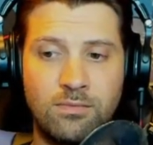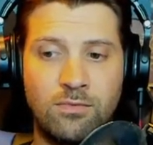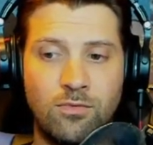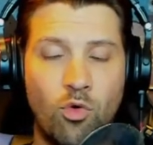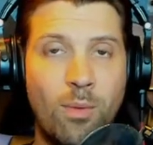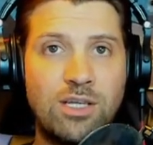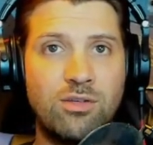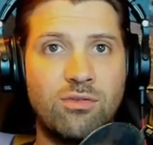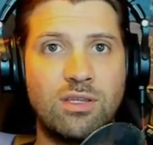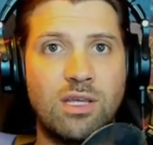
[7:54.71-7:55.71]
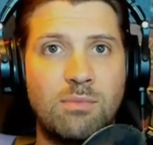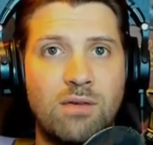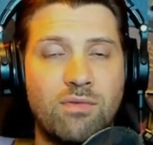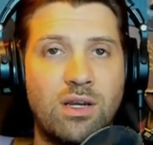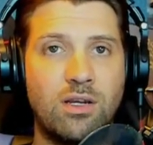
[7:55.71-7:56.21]
what makes you think they'd be
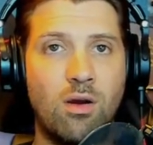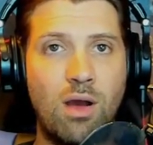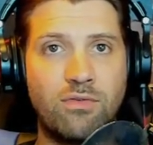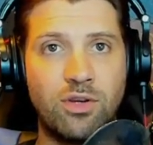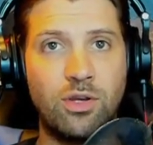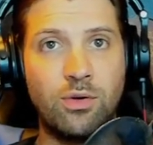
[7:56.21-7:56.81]
afraid to go after you?